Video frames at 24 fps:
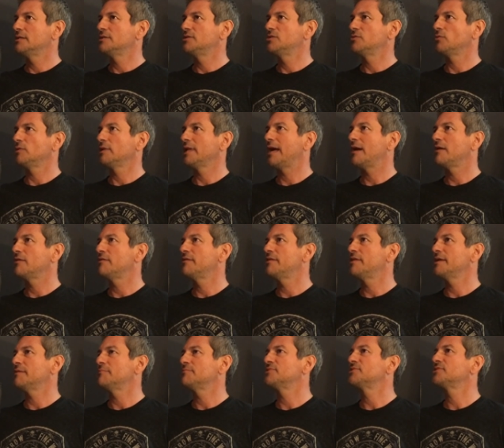allow
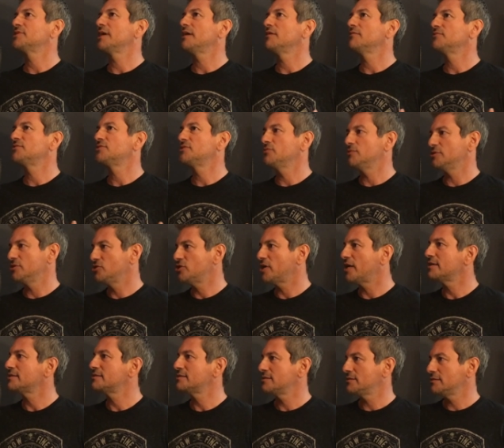themselves to
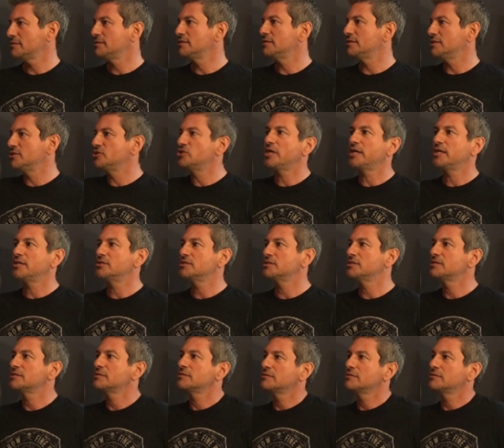adjust to the changes.